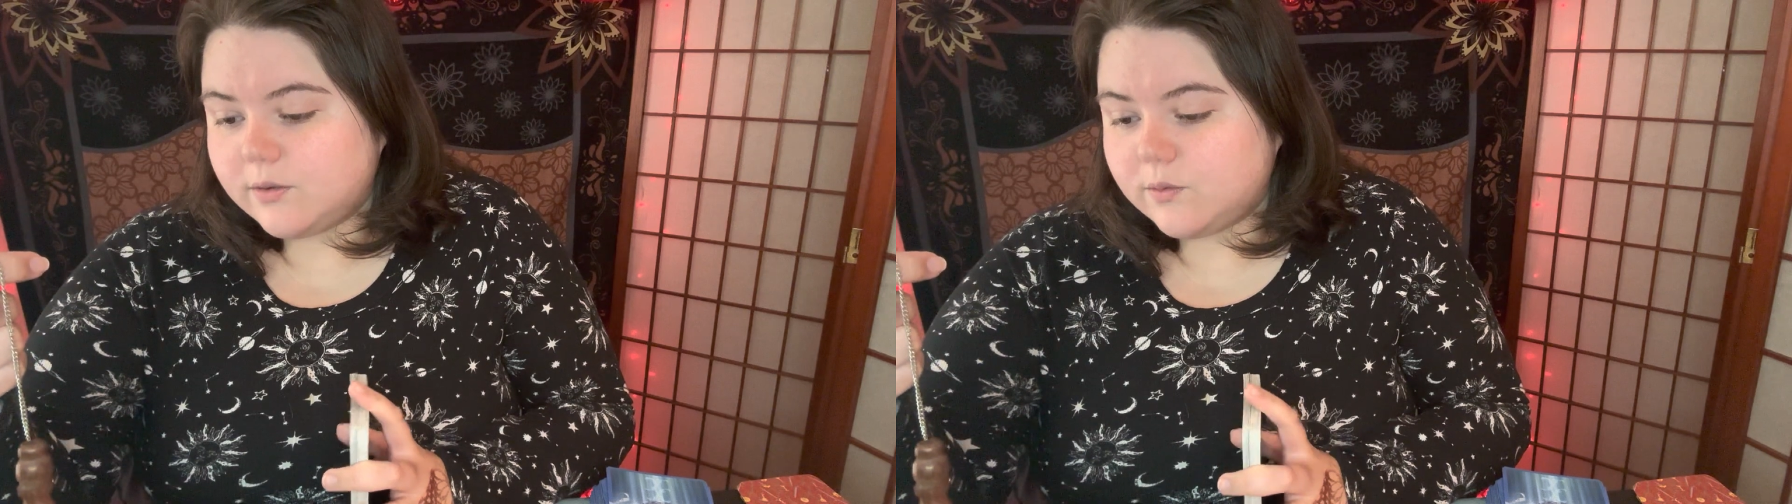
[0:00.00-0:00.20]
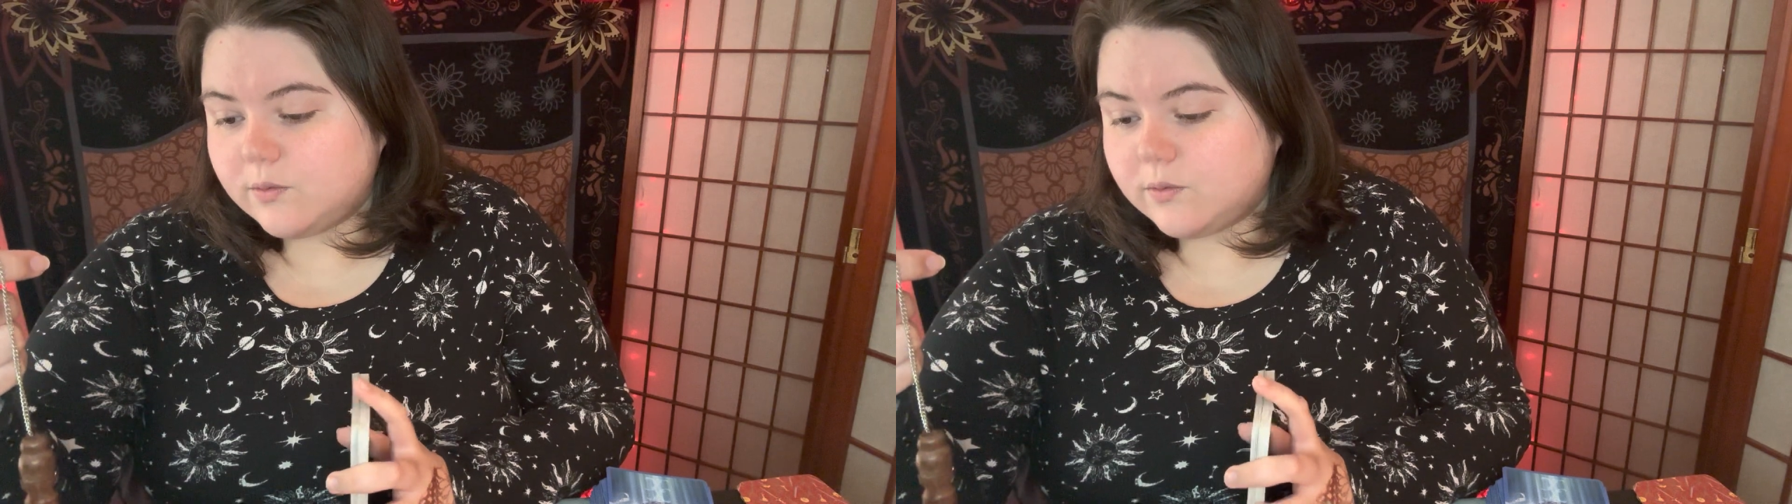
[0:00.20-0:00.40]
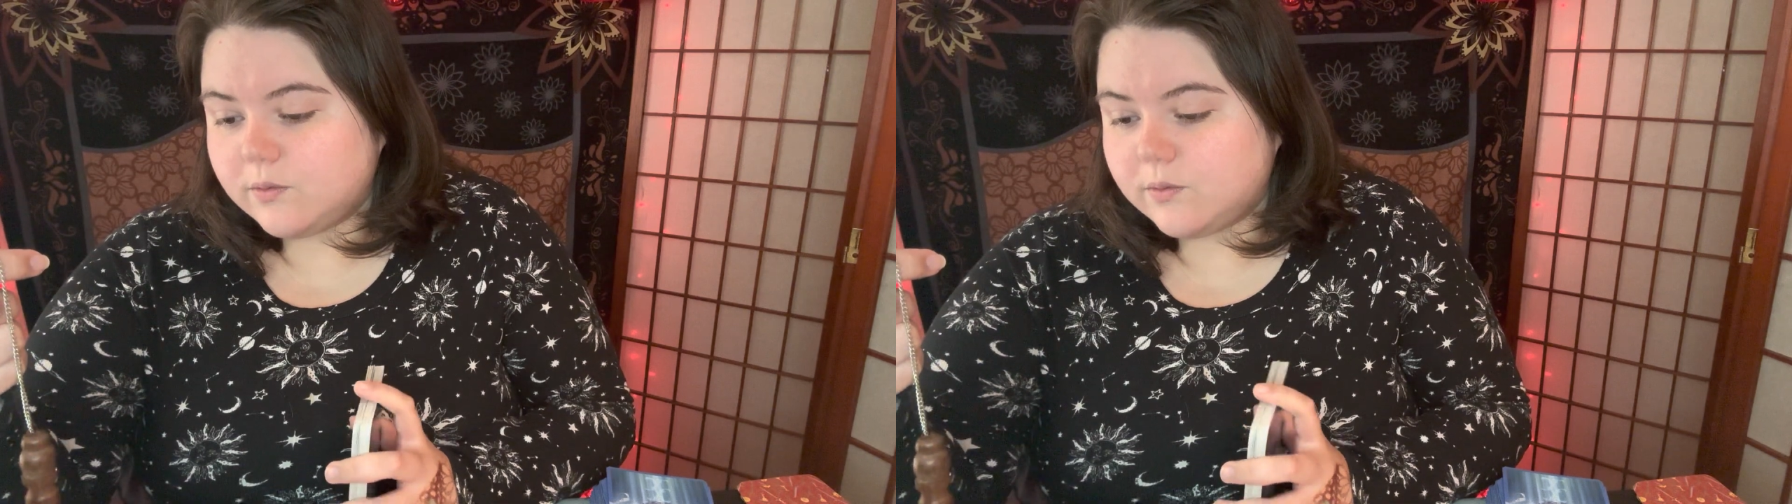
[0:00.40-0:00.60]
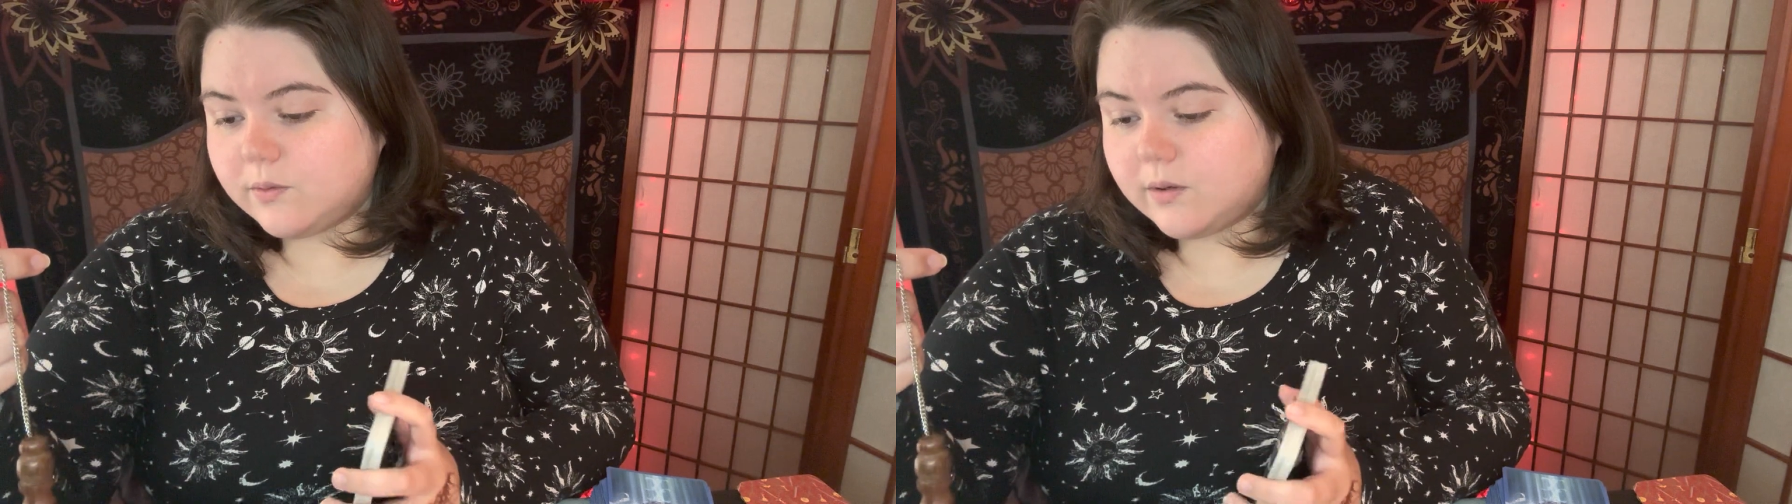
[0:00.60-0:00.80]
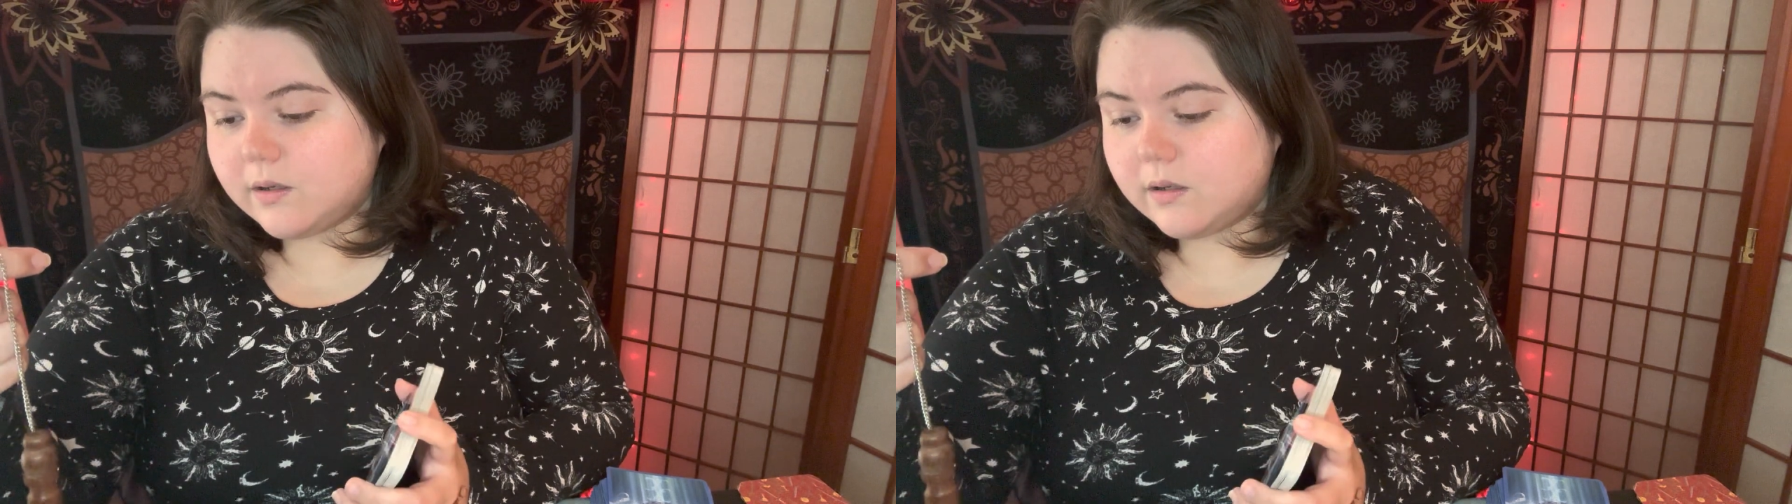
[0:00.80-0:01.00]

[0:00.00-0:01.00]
to